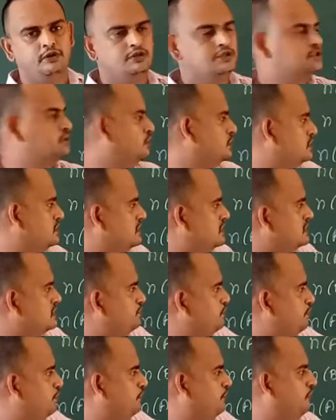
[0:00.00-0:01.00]
So this
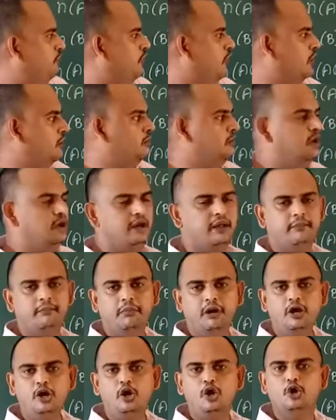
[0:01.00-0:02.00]
is formula
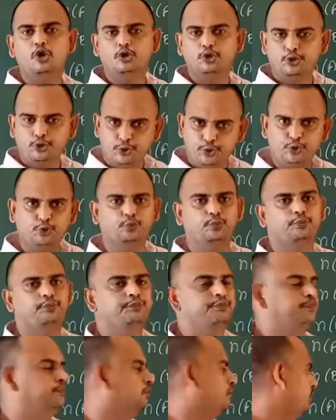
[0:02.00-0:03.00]
number
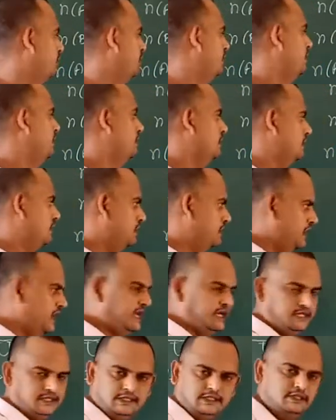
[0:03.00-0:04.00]
2.
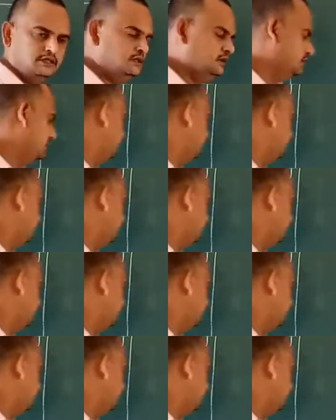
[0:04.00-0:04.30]
Next,